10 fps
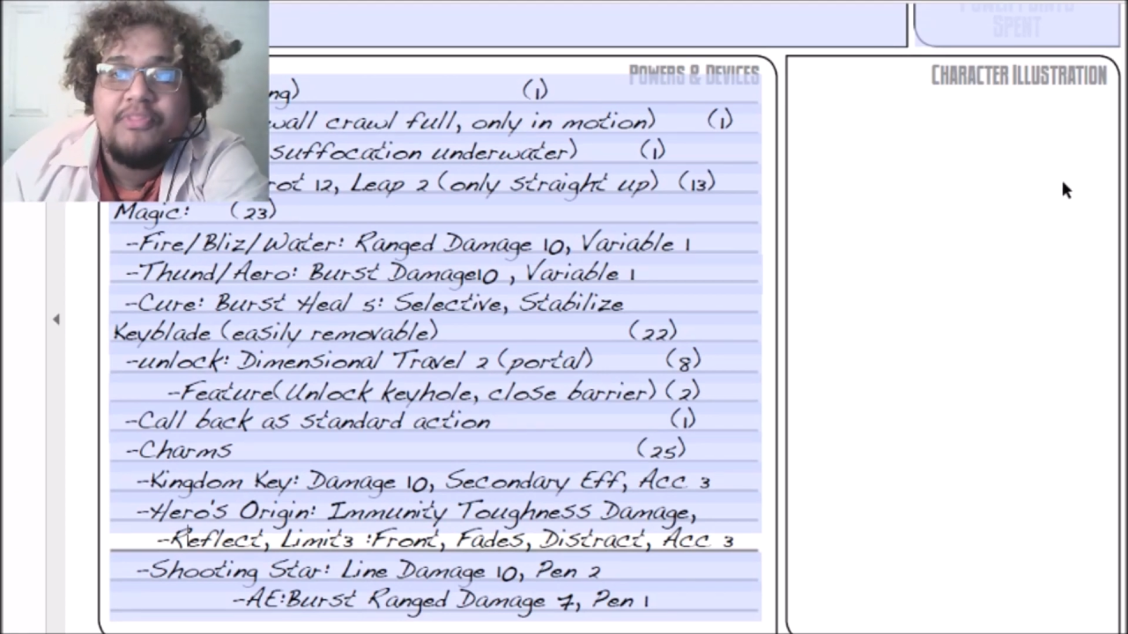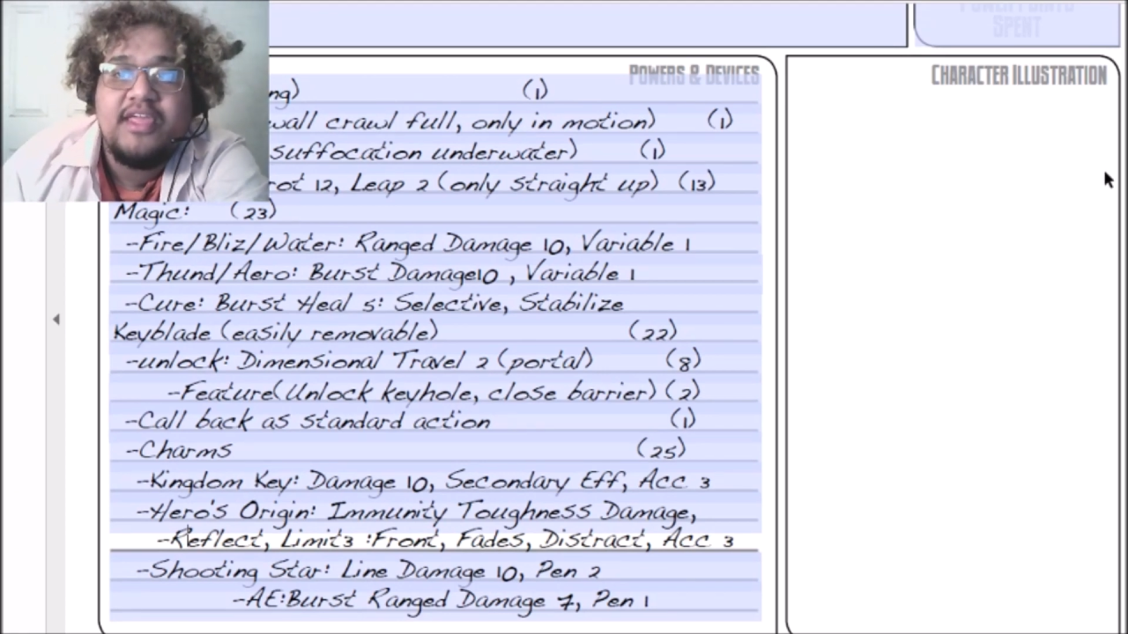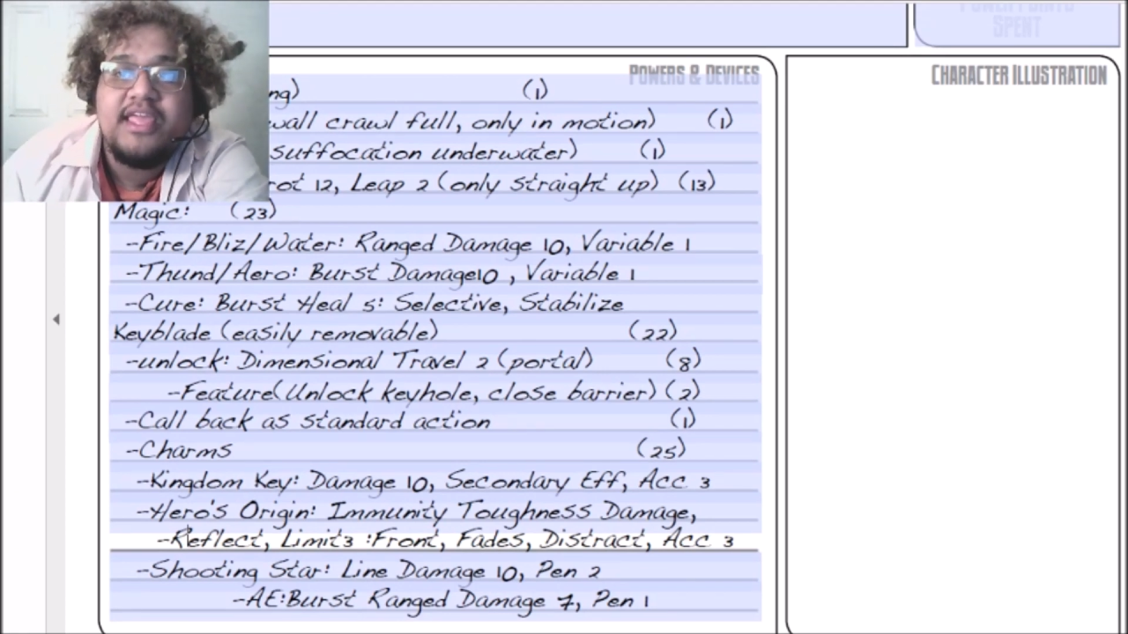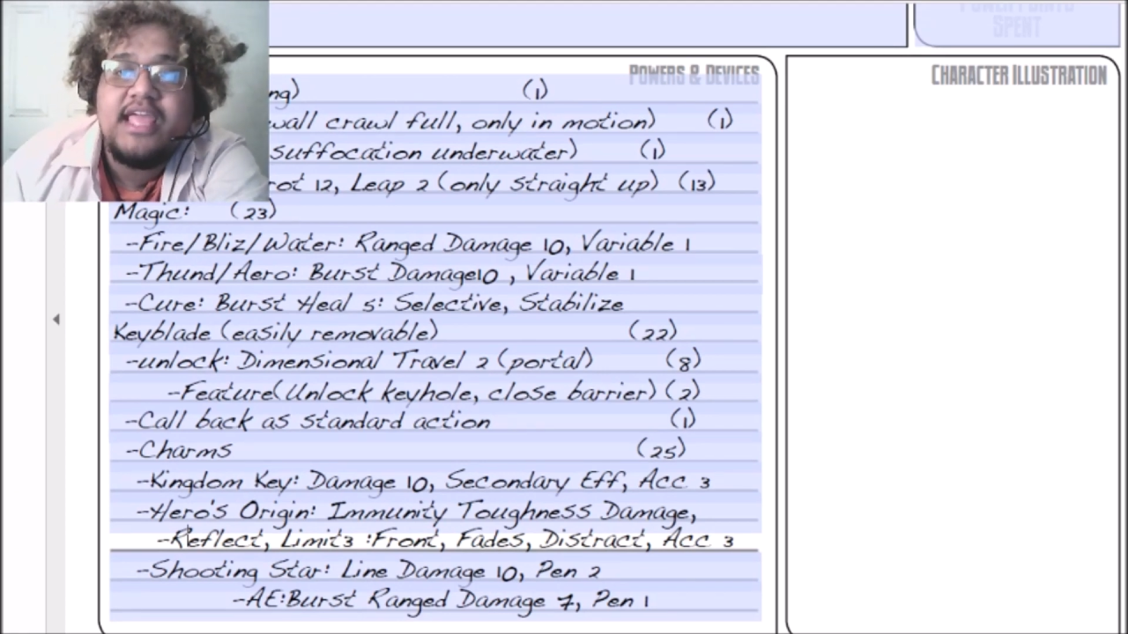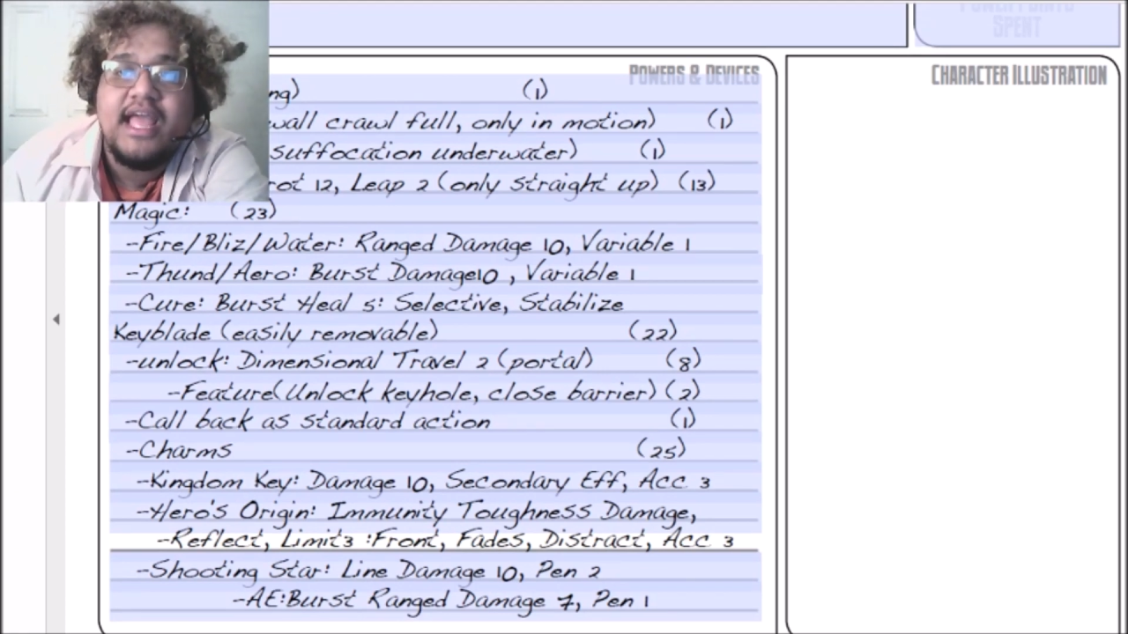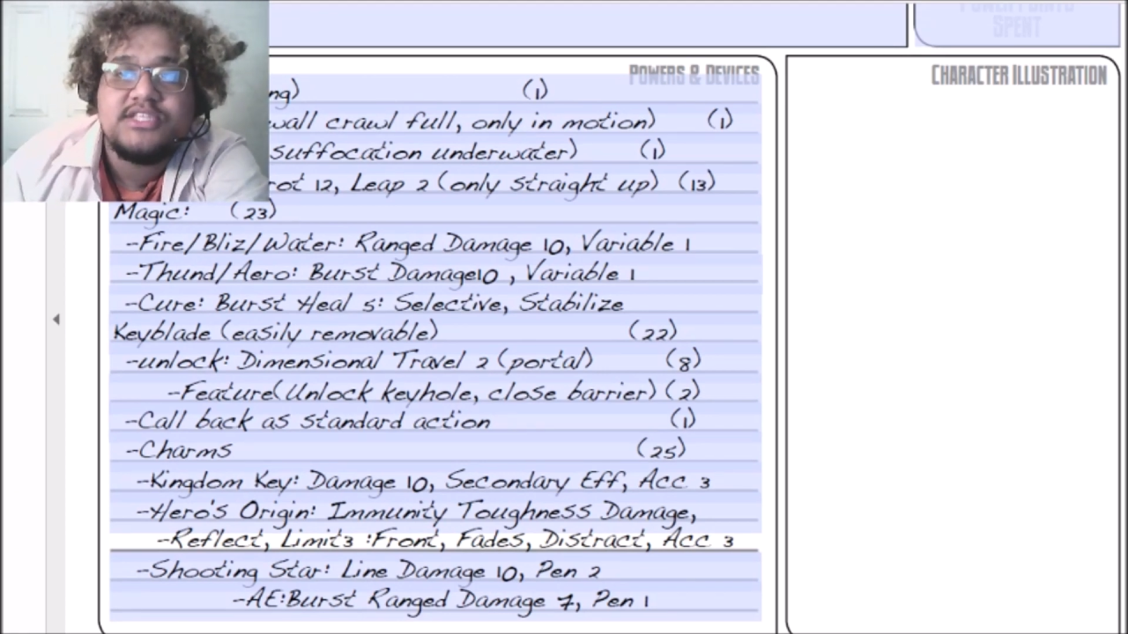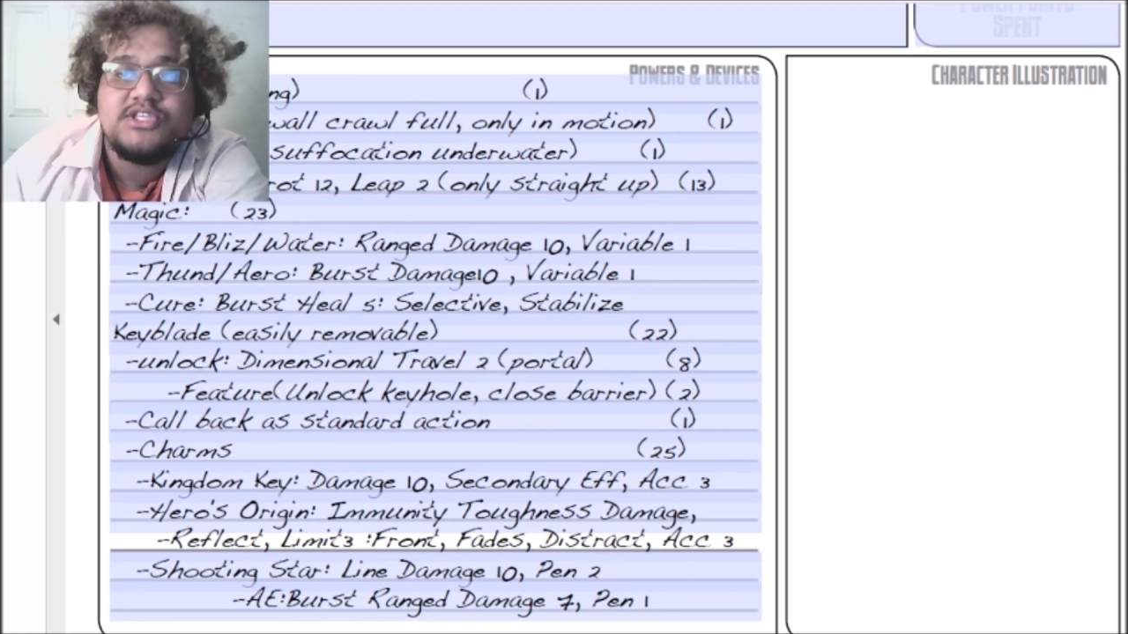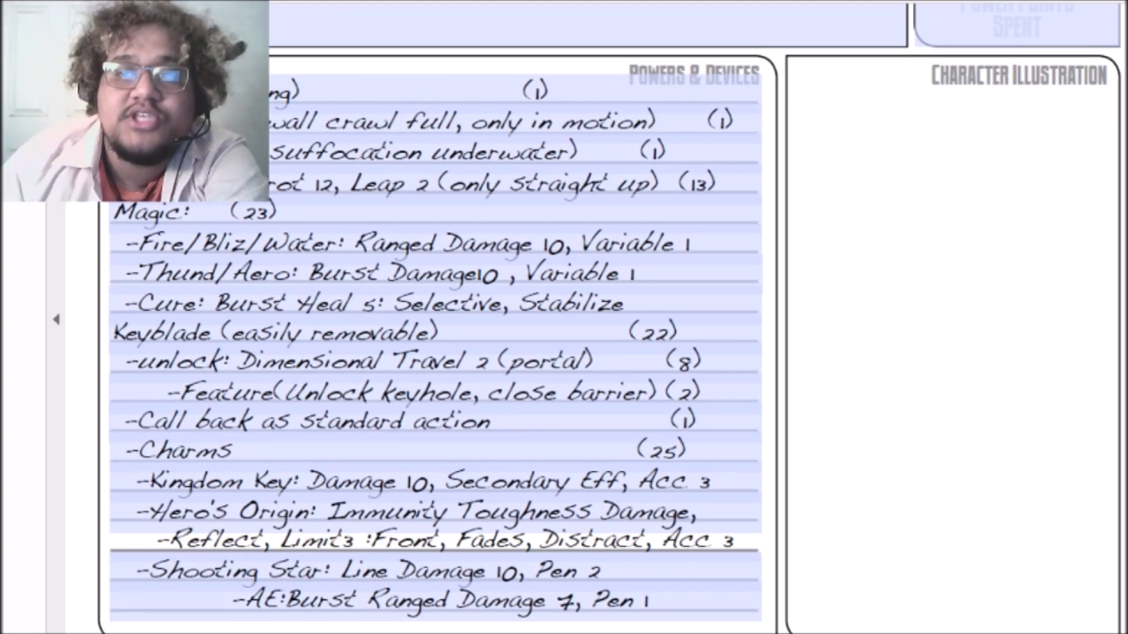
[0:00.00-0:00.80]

thing he gets.